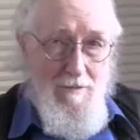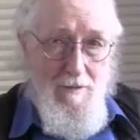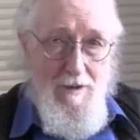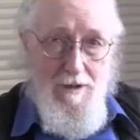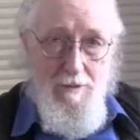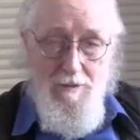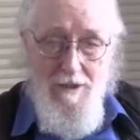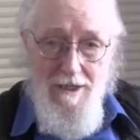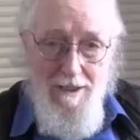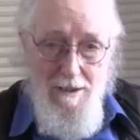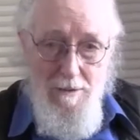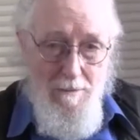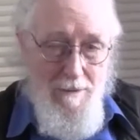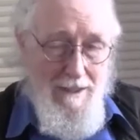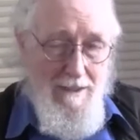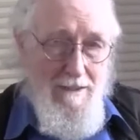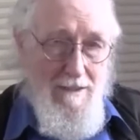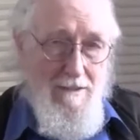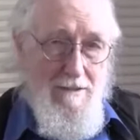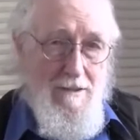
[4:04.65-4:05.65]
What are we
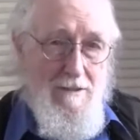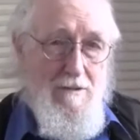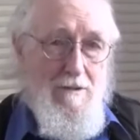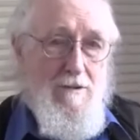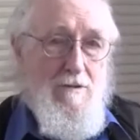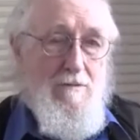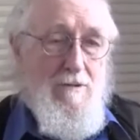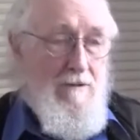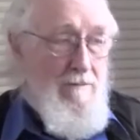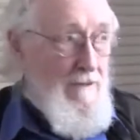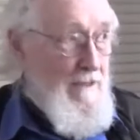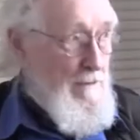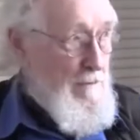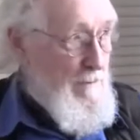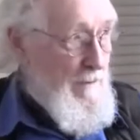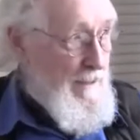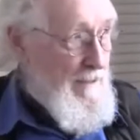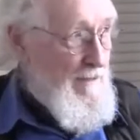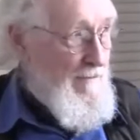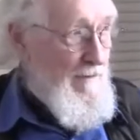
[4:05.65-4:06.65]
expected to do? What do we
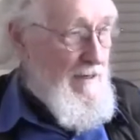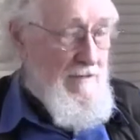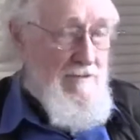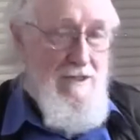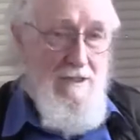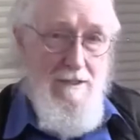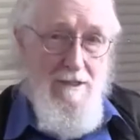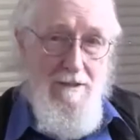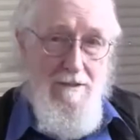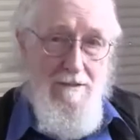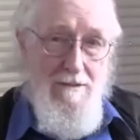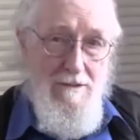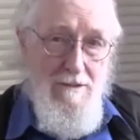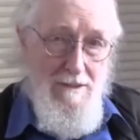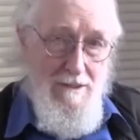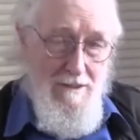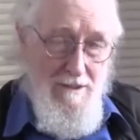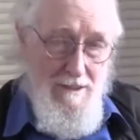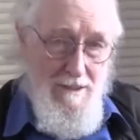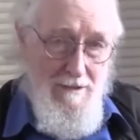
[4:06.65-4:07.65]
expect of ourselves,
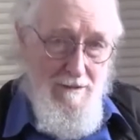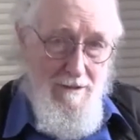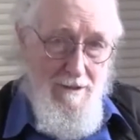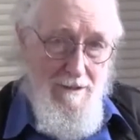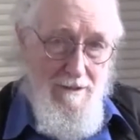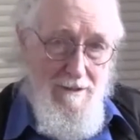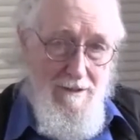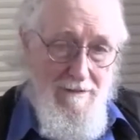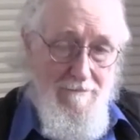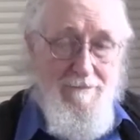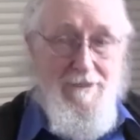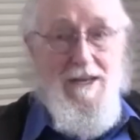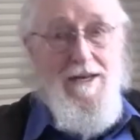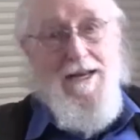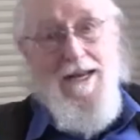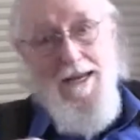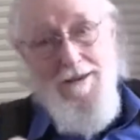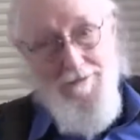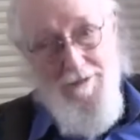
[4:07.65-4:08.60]
etc. Then they